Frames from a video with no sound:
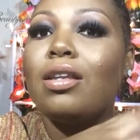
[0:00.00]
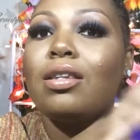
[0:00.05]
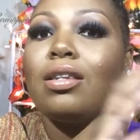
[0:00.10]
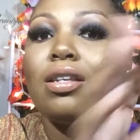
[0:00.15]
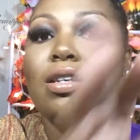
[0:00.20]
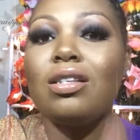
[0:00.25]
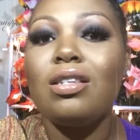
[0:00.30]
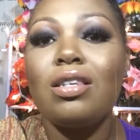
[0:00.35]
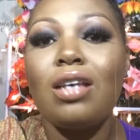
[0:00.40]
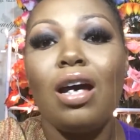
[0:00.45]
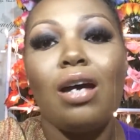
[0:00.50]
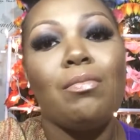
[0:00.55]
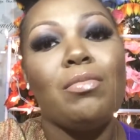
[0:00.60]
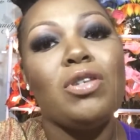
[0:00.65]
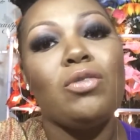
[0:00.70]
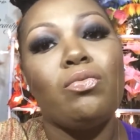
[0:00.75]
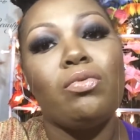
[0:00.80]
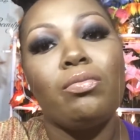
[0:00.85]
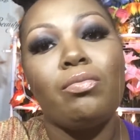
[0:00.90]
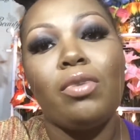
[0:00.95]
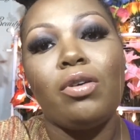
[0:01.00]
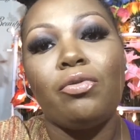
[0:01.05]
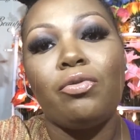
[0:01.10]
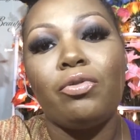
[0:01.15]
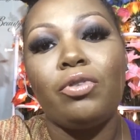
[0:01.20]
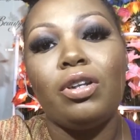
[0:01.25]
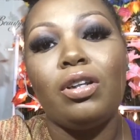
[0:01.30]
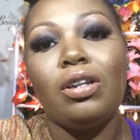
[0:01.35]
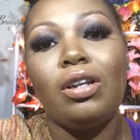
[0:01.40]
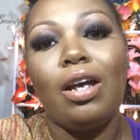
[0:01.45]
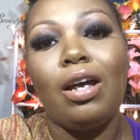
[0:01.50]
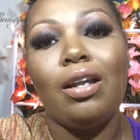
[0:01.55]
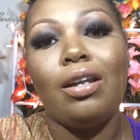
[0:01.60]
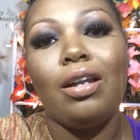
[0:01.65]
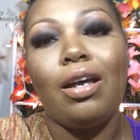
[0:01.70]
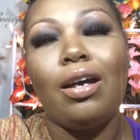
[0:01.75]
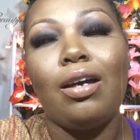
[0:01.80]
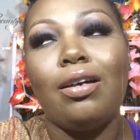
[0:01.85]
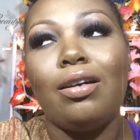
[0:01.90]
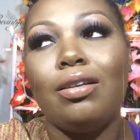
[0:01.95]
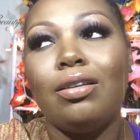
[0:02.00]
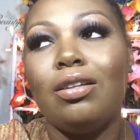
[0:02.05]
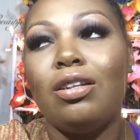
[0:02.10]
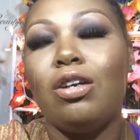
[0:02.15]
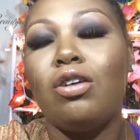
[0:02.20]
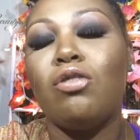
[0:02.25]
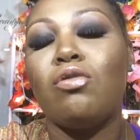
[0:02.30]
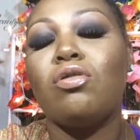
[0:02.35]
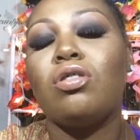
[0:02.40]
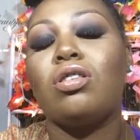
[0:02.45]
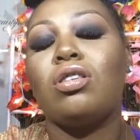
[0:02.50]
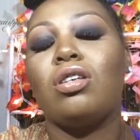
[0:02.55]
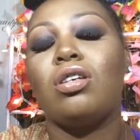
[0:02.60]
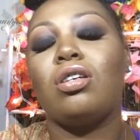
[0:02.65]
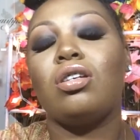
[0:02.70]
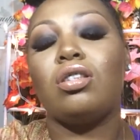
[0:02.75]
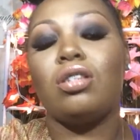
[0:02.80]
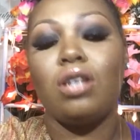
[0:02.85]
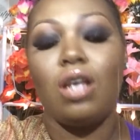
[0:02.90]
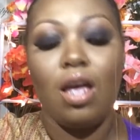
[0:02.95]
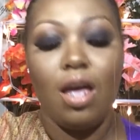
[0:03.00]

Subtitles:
This time it's with my friend Lala Honey 06,